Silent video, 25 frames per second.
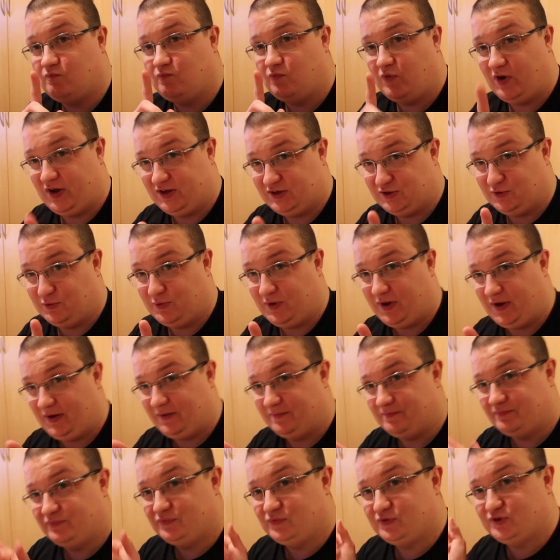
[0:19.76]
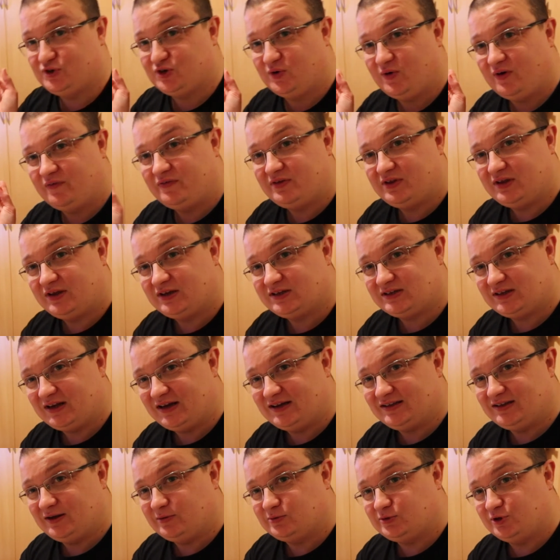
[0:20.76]
Right, okay. So everything's
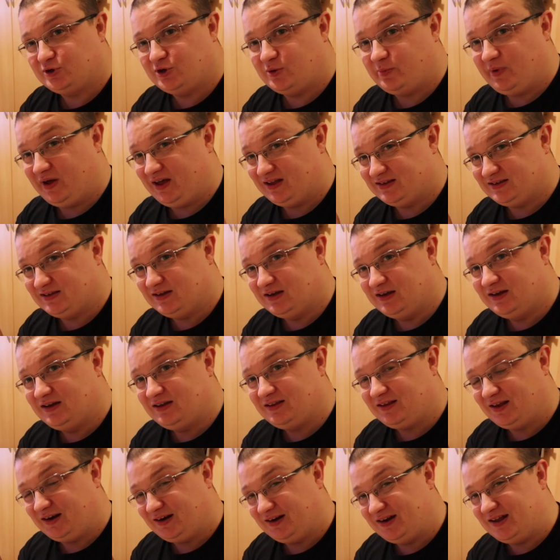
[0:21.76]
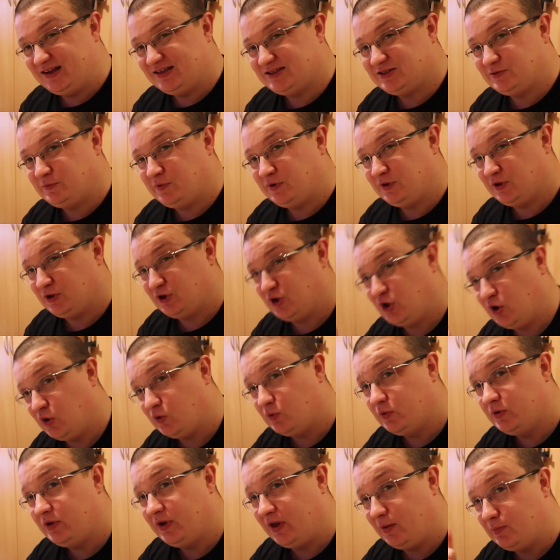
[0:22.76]
laid out on the bed. That needs to either
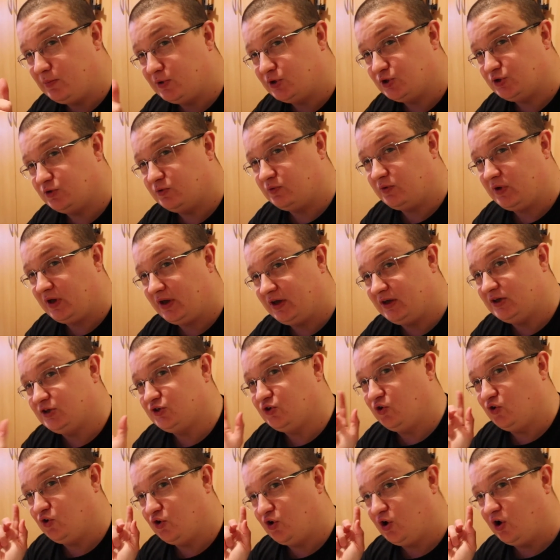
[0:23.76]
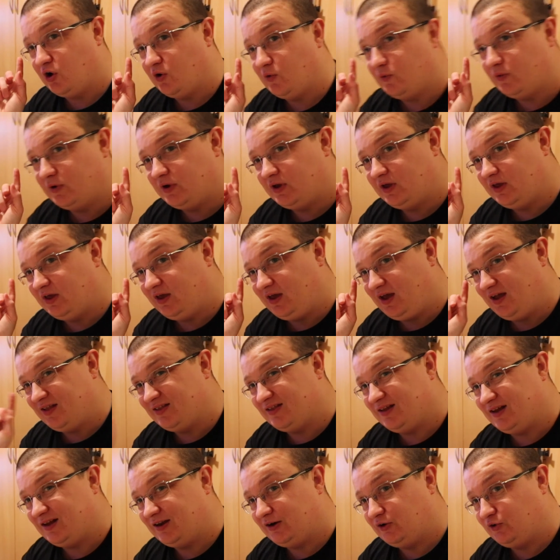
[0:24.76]
go in my suitcase or go in
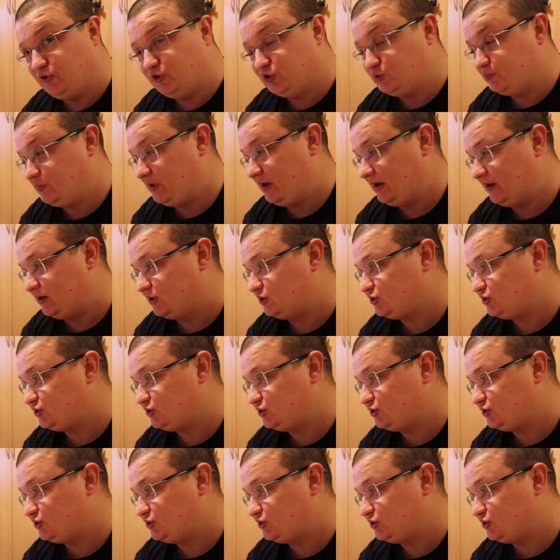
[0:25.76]
the hand luggage bag.